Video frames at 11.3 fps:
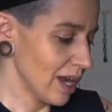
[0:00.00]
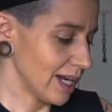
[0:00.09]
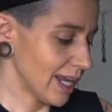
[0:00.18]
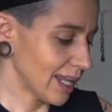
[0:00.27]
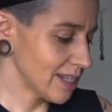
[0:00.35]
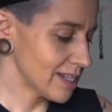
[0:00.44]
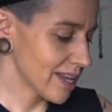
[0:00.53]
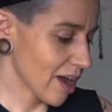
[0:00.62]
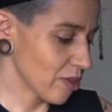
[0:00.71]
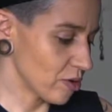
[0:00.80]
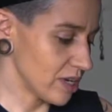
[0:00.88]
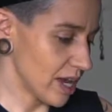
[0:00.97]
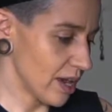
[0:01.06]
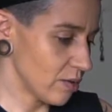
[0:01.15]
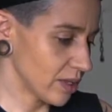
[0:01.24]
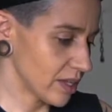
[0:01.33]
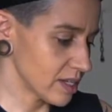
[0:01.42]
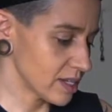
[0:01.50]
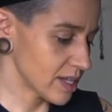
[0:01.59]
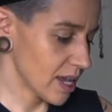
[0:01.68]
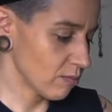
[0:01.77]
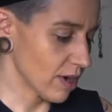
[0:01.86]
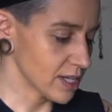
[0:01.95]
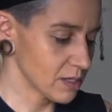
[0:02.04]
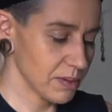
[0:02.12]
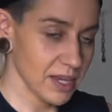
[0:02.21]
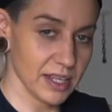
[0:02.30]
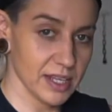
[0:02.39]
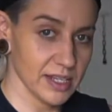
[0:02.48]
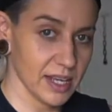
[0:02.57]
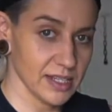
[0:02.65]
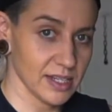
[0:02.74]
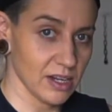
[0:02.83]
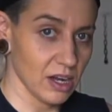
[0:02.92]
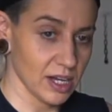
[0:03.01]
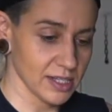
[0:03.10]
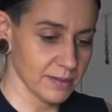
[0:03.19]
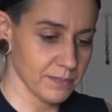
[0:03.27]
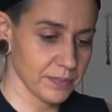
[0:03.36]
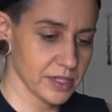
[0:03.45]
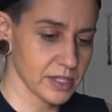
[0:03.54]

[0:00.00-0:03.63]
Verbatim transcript: and I had these the other day with this same recipe and they tasted awesome.